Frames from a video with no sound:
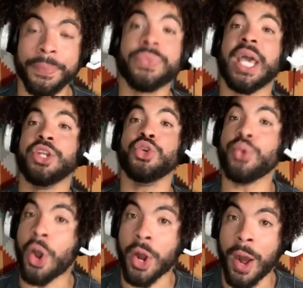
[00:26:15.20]
and you
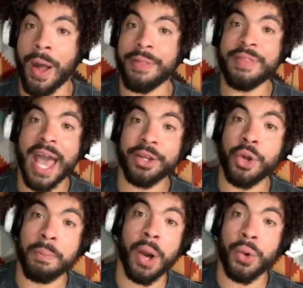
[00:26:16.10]
are on that
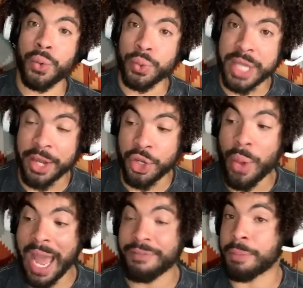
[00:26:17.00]
commode and you
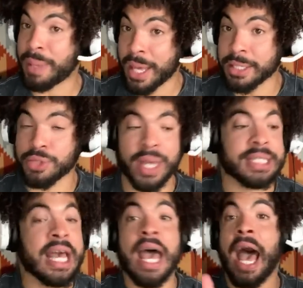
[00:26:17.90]
have the pig sweats,
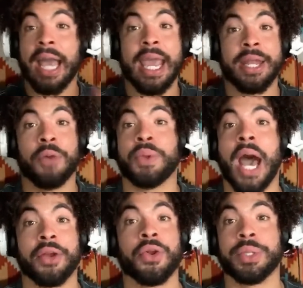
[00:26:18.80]
I can't help you.
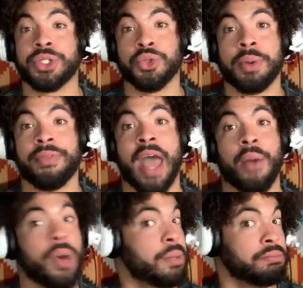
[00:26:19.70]
I don't know what to do about
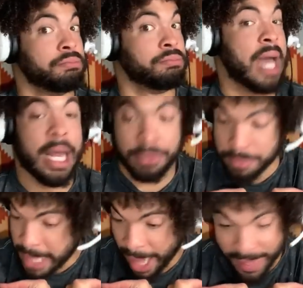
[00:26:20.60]
that one.
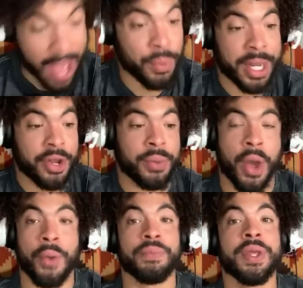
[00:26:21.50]
Now that one I don't
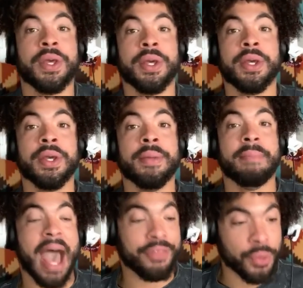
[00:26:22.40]
know.
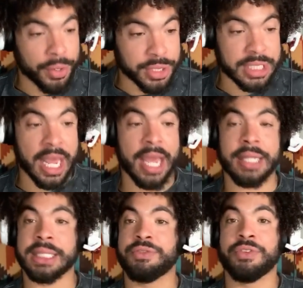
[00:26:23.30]
Matthew
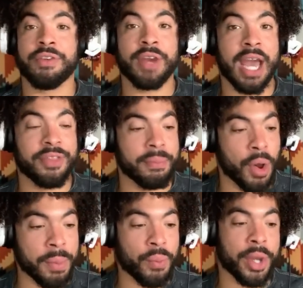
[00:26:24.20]
understands. If you've ever had
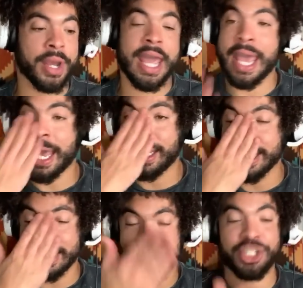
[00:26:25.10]
the moment where your head
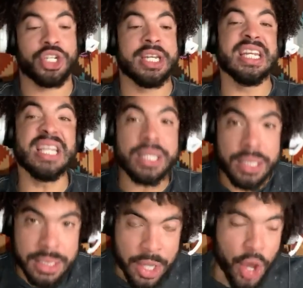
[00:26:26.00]
has hit your
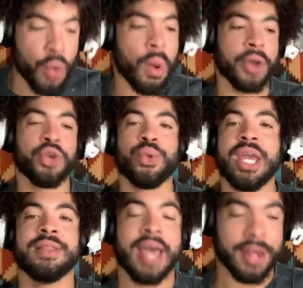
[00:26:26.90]
knees while you were
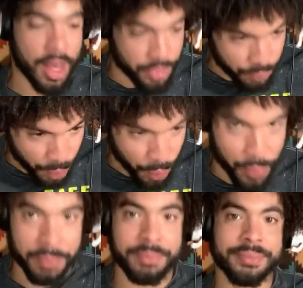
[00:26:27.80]
in that other room,